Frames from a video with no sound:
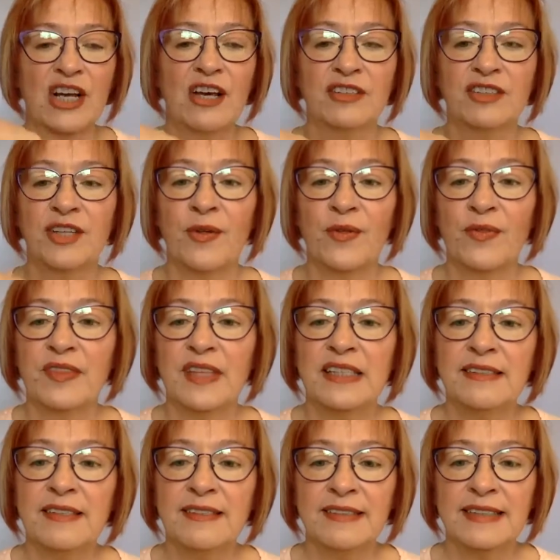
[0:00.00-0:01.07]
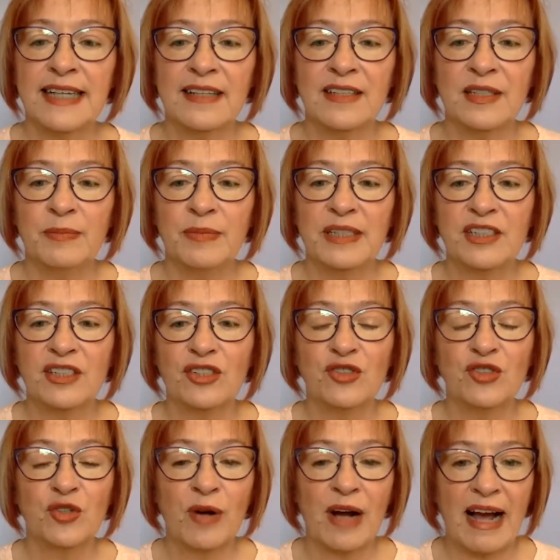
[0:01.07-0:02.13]
So this is telling me to
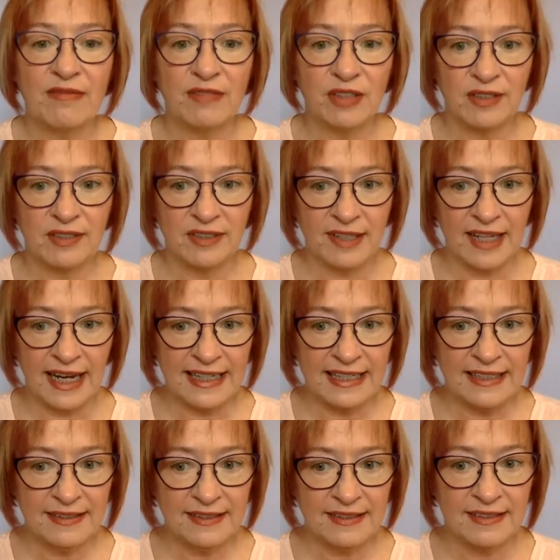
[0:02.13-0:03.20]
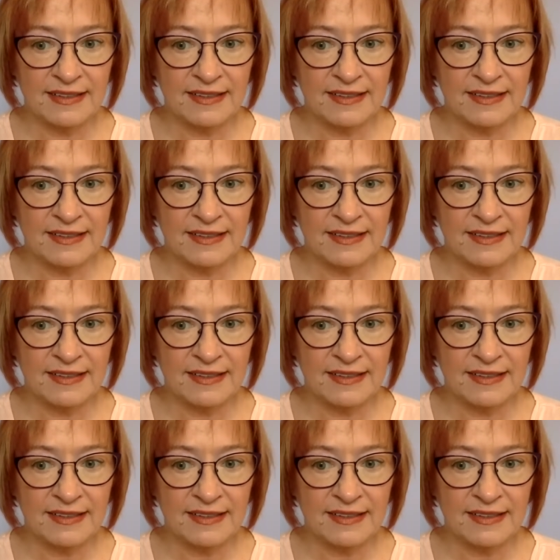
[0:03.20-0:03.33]
travel light